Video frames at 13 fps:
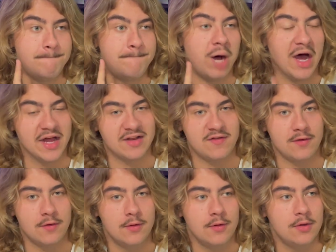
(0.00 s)
But
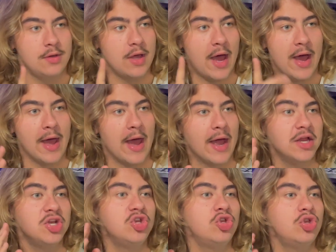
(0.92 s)

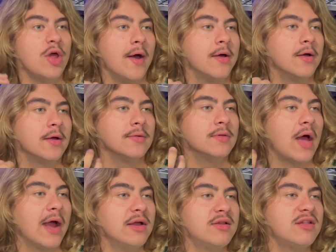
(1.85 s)
I
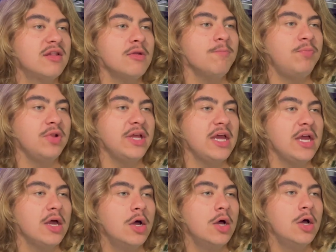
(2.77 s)

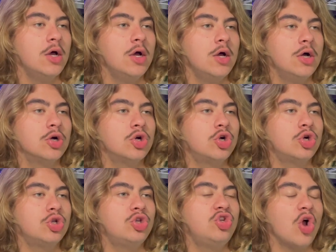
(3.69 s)
simply
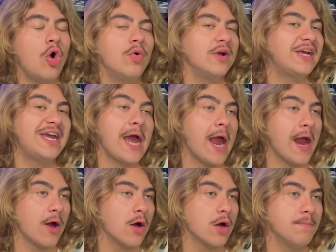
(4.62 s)
don't
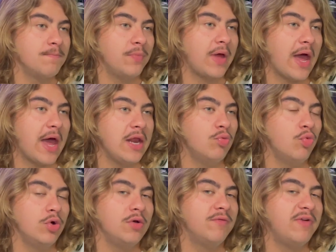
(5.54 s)
care and
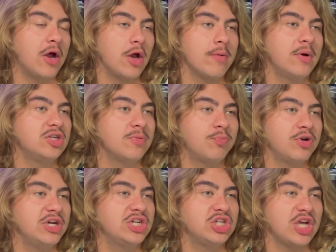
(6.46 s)
would very much
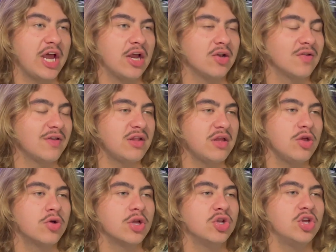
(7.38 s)
appreciate to see
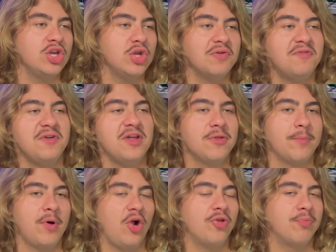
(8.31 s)
you continue to feed the
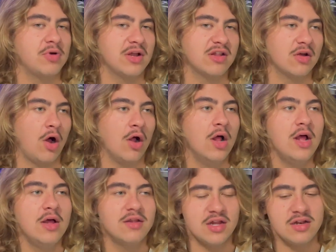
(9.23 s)
ball to Breece Hall.
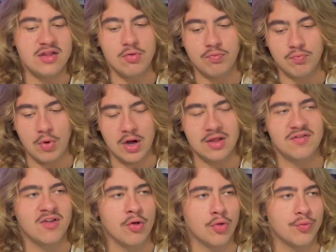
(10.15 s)
Since you wanted
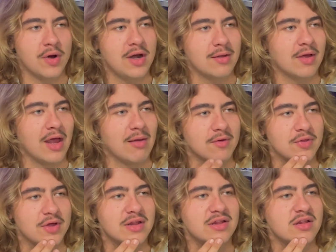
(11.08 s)
to go the running game in
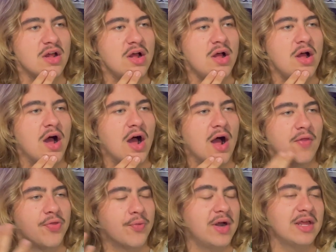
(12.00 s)
this,
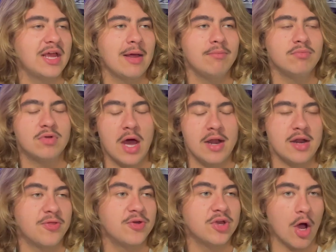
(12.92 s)
the running game got
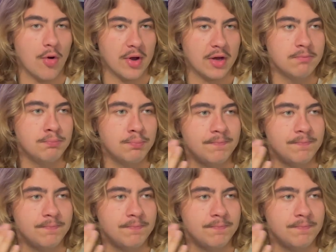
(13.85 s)
nothing going.